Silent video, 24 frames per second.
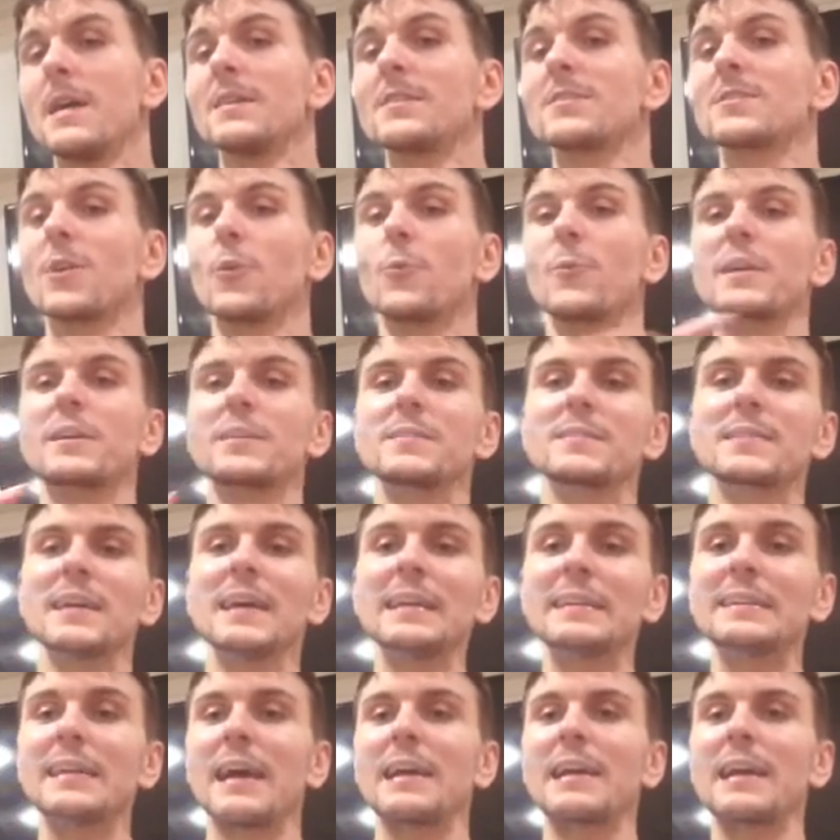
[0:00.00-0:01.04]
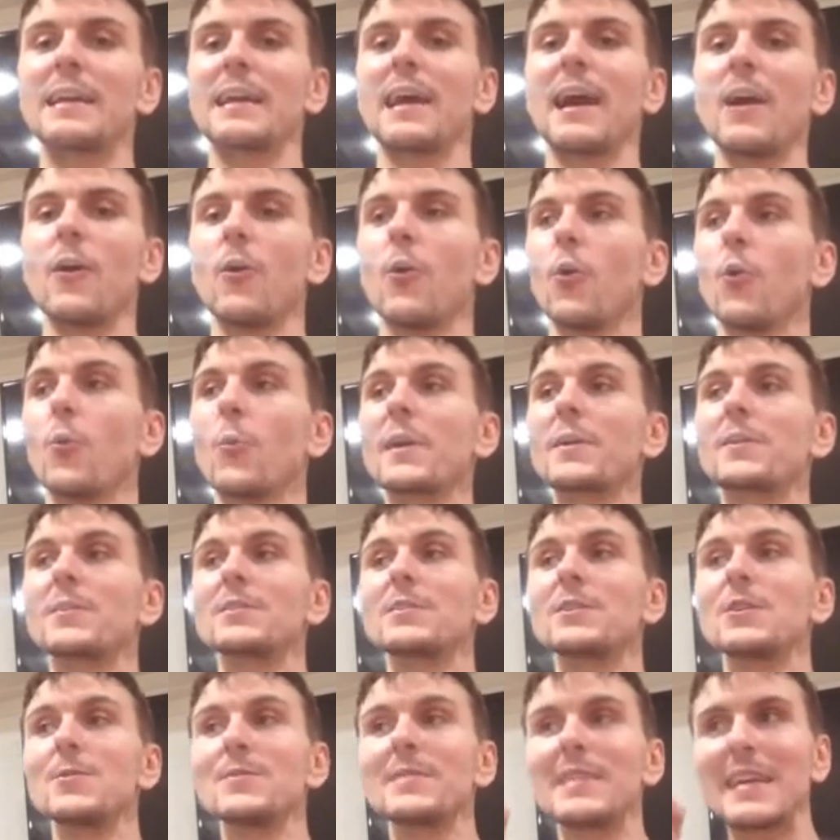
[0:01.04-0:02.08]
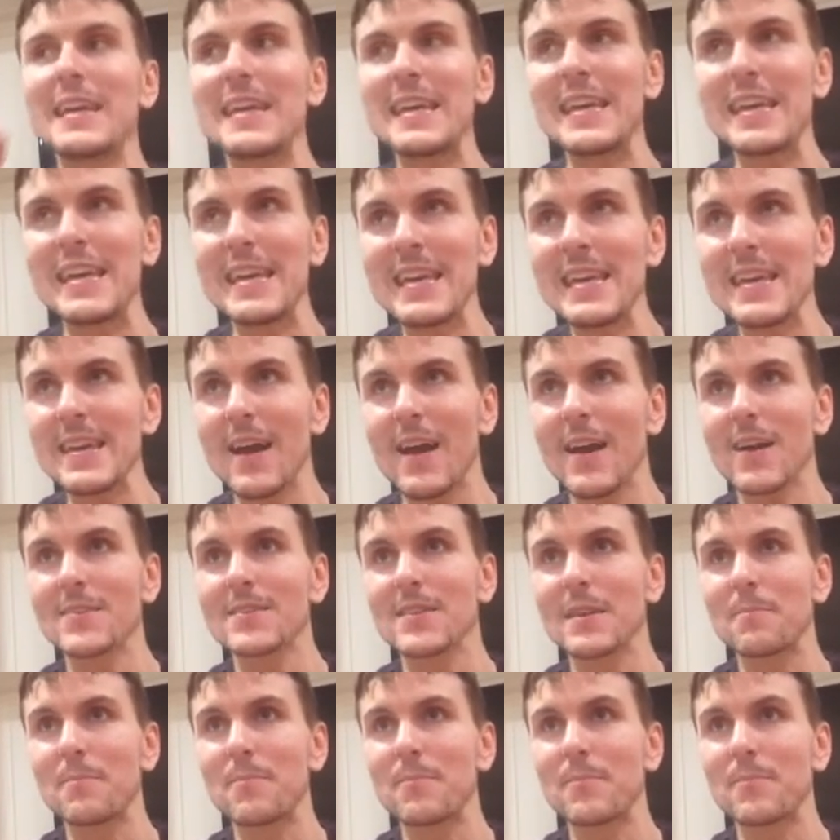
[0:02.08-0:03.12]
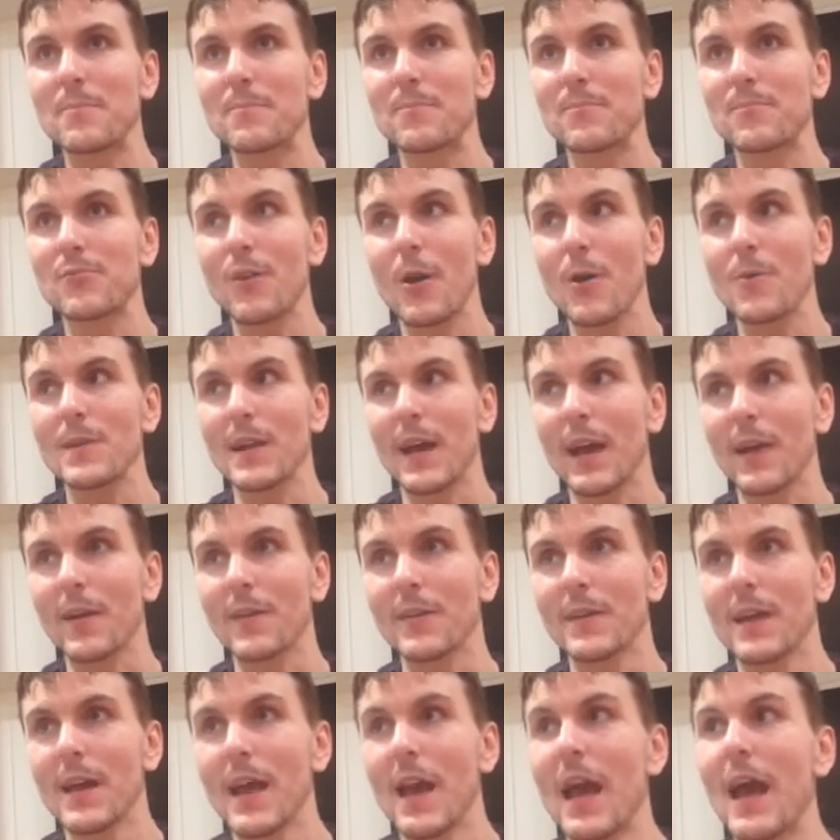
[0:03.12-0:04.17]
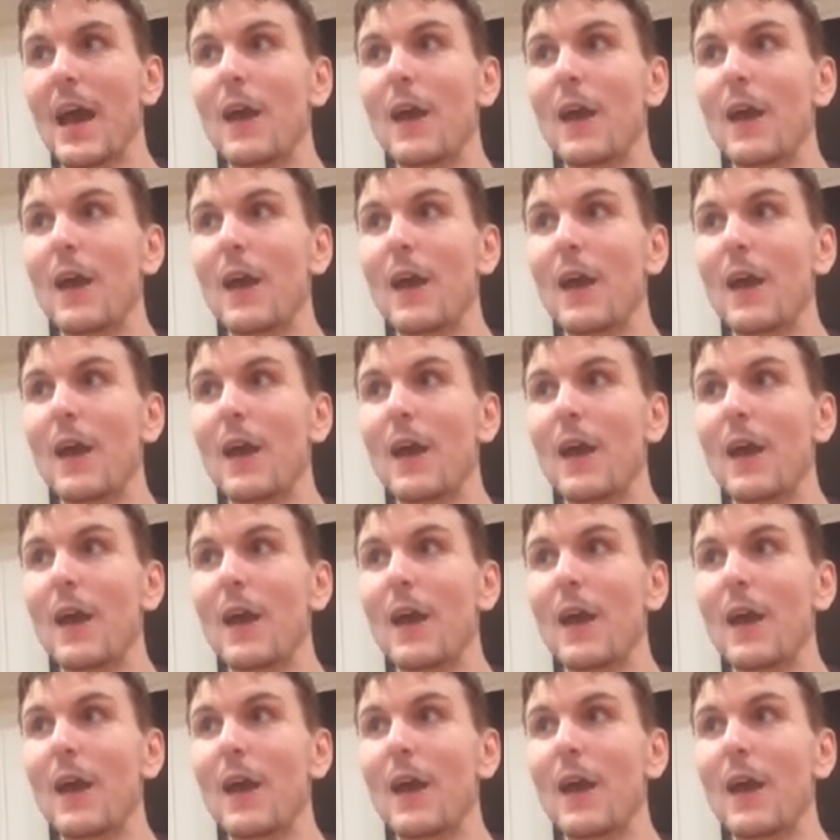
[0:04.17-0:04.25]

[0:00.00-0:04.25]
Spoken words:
So we can say d'aller là, or we could use I as a pronoun.